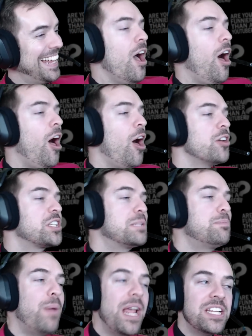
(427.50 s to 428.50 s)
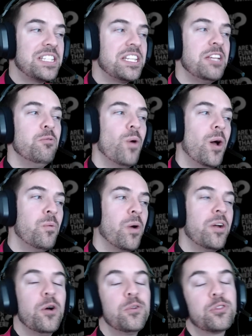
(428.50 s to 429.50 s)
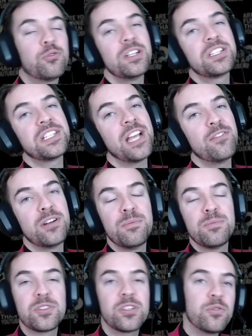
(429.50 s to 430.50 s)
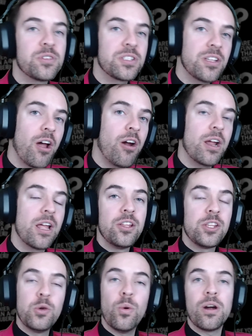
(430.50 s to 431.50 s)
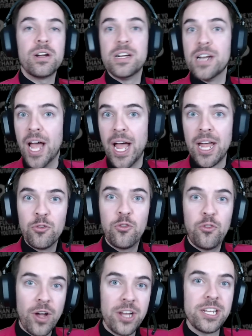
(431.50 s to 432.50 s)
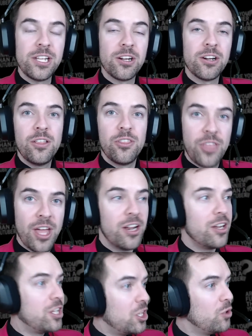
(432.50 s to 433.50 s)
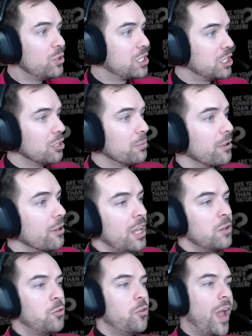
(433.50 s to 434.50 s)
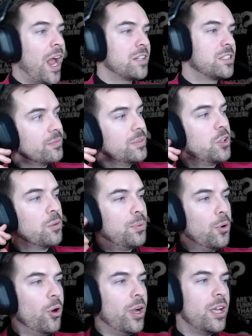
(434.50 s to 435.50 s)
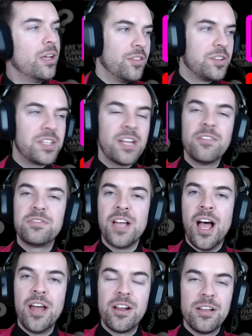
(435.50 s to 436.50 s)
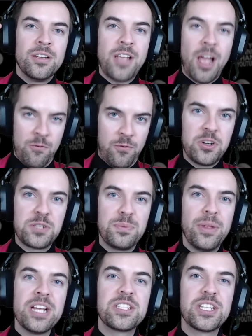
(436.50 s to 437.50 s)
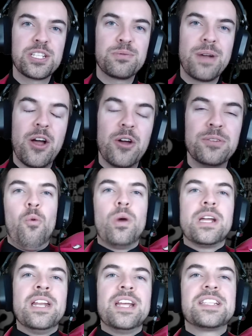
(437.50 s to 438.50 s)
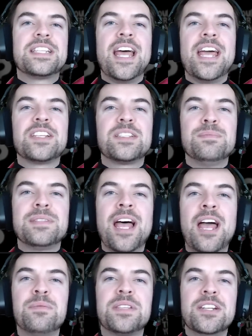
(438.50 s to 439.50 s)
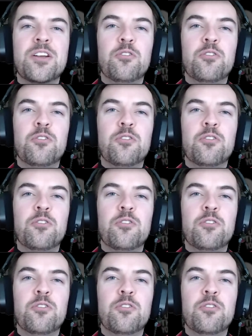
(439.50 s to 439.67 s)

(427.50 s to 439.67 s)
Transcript: Aw, oh, Spacey11037, I'm so sorry. You are not funnier than a YouTuber. In fact, your boy, the son of Donna, got first place this round. What can I say? Sometimes I know